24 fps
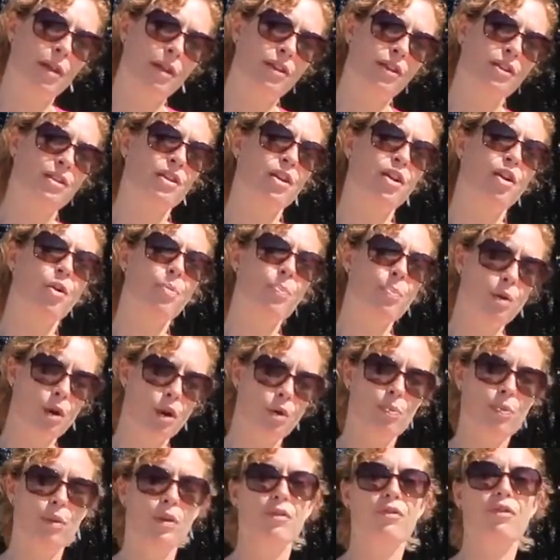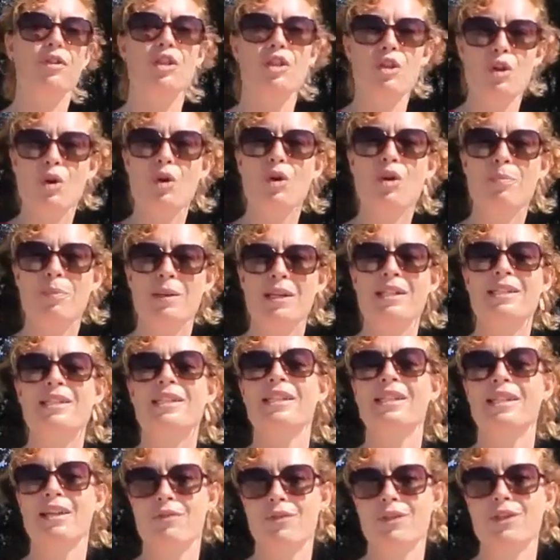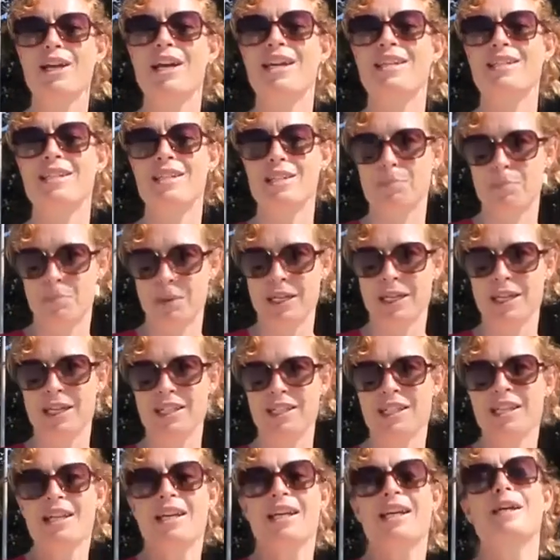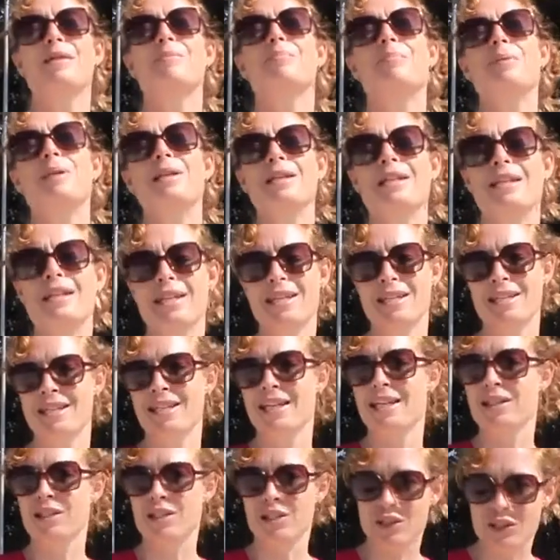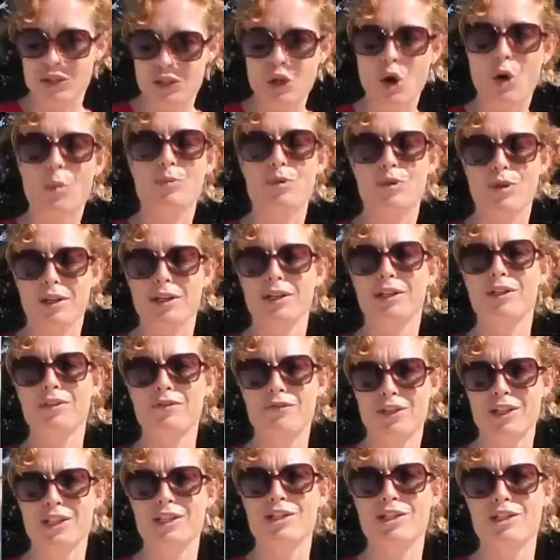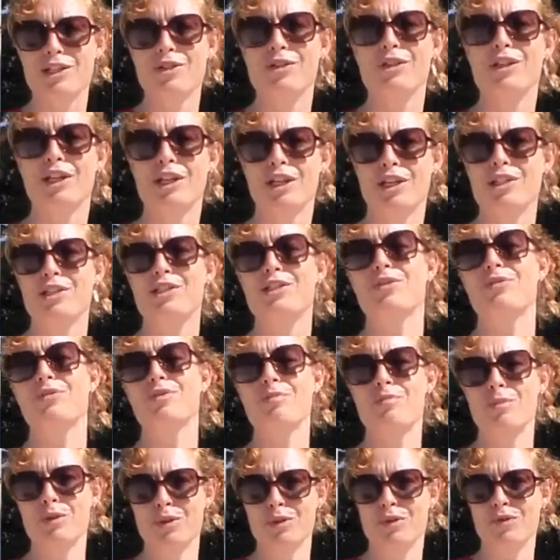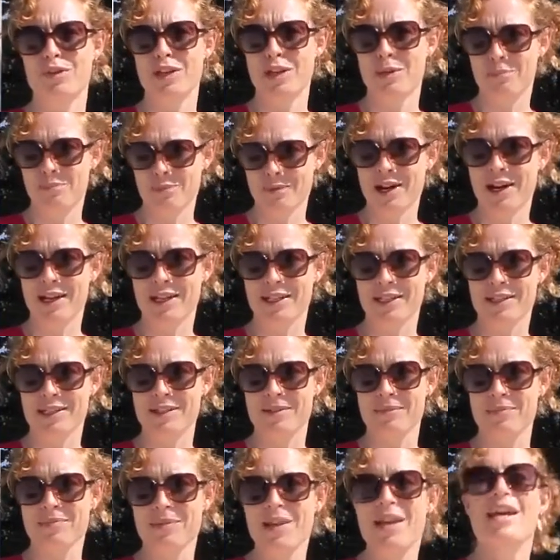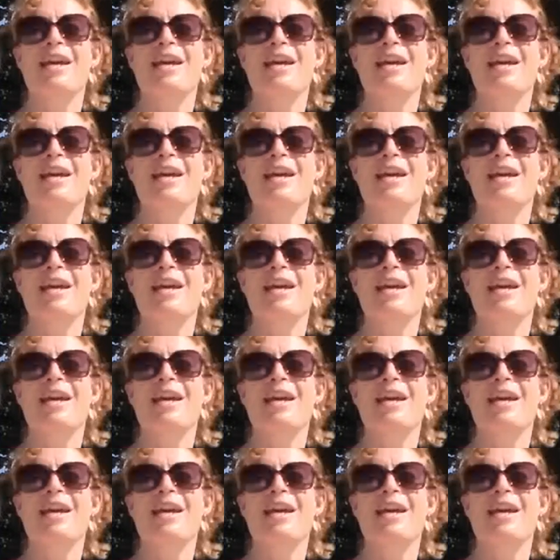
methods that are appropriate for your ability level and speed. And please, let's stop trying to convince new learners to remove their brakes.